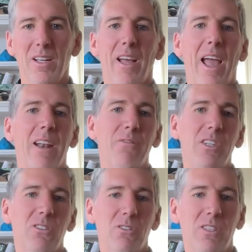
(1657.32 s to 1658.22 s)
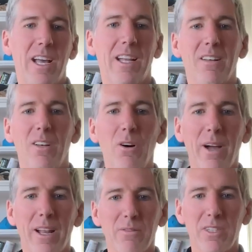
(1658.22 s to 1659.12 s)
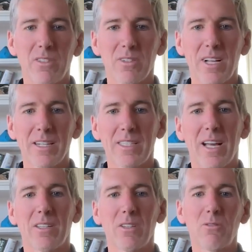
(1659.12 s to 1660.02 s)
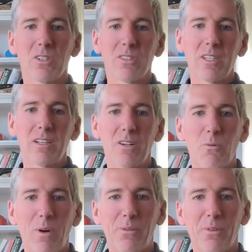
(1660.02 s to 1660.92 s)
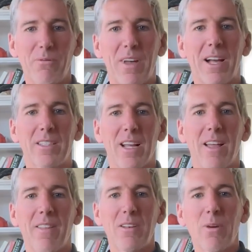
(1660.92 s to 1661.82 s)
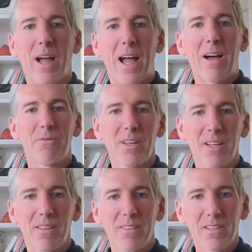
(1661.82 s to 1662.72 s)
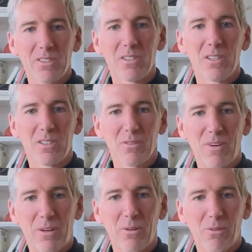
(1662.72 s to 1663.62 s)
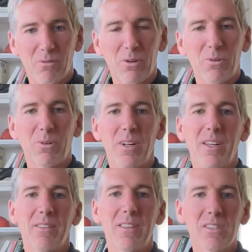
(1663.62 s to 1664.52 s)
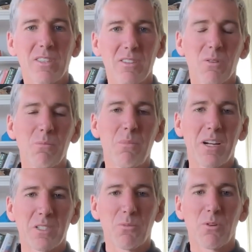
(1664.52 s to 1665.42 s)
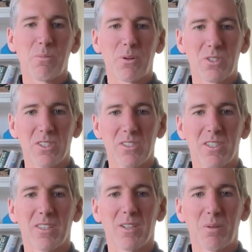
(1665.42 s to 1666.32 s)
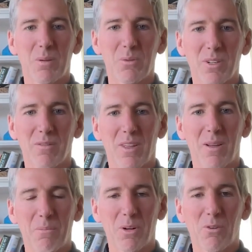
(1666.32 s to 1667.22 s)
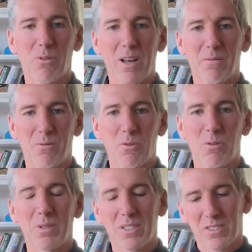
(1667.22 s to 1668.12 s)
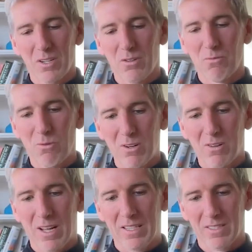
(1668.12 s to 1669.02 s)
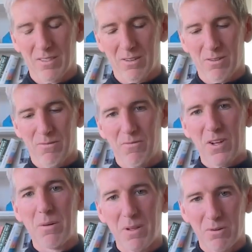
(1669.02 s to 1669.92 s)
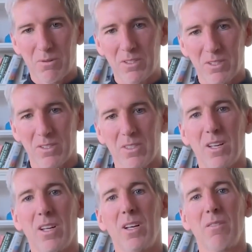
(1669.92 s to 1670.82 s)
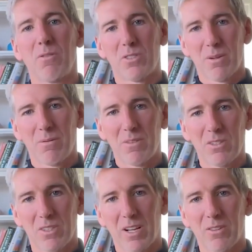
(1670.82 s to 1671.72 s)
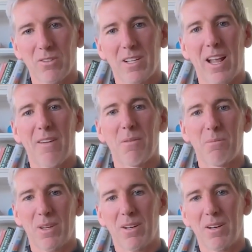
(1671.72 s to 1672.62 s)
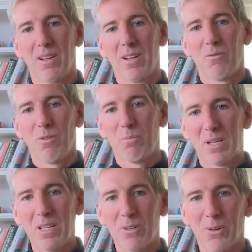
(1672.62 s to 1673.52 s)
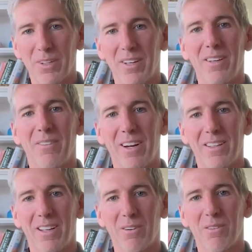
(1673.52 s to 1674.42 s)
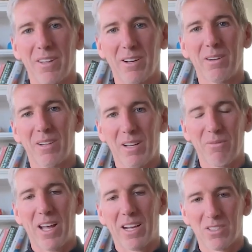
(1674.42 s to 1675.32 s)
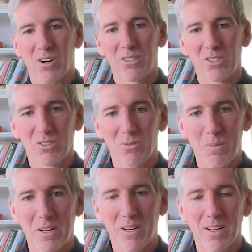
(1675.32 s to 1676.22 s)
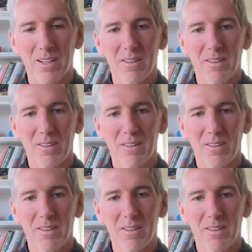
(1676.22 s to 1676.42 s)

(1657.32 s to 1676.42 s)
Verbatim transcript: NFTs are dead. No, NFTs are not dead. You just needed a wealth effect, and then you have this to follow through. These things are much more persistent than people give them credit for because they don't realize that there are fundamental reasons for some of these cycles that haven't been repealed, right? They are, they in fact are just repeating.